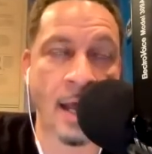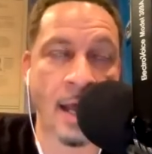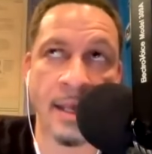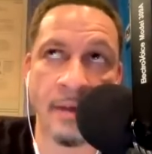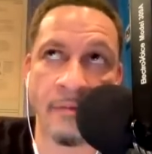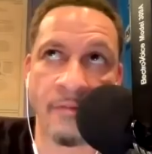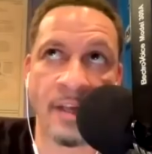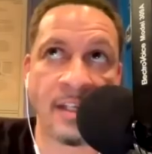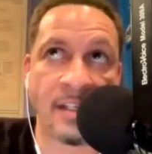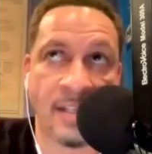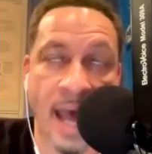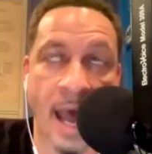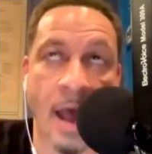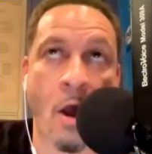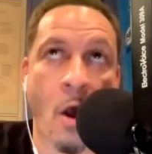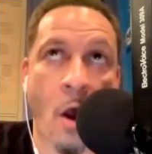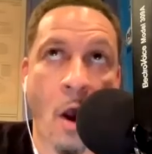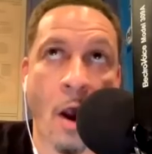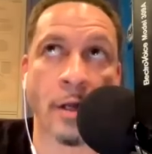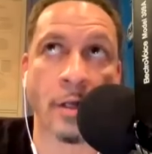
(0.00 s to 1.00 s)
I give. He's
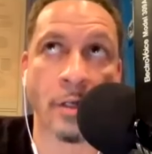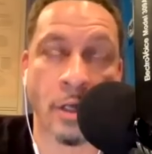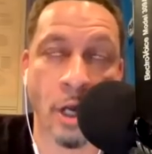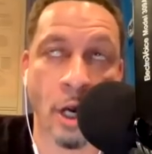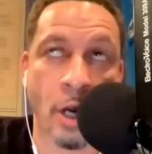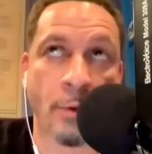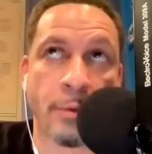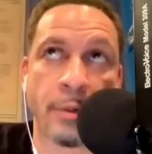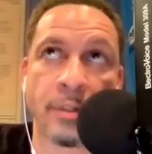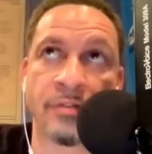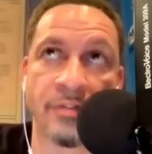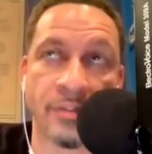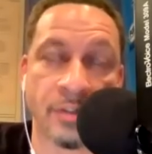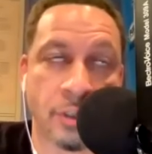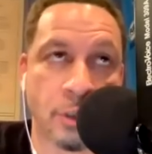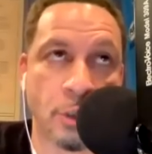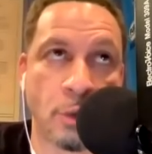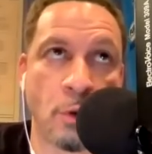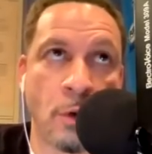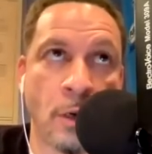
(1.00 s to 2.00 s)
got heart and courage
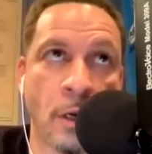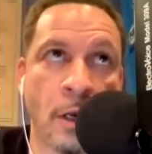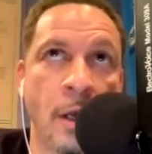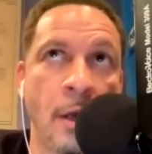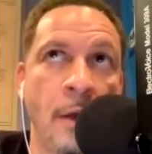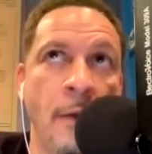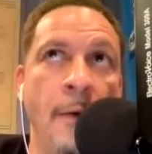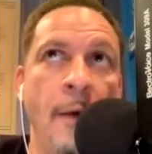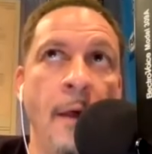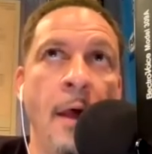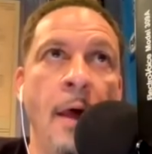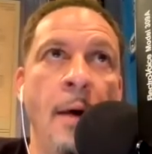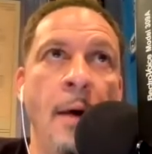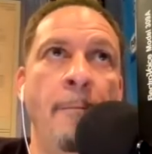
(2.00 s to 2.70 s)
for sure. Yeah,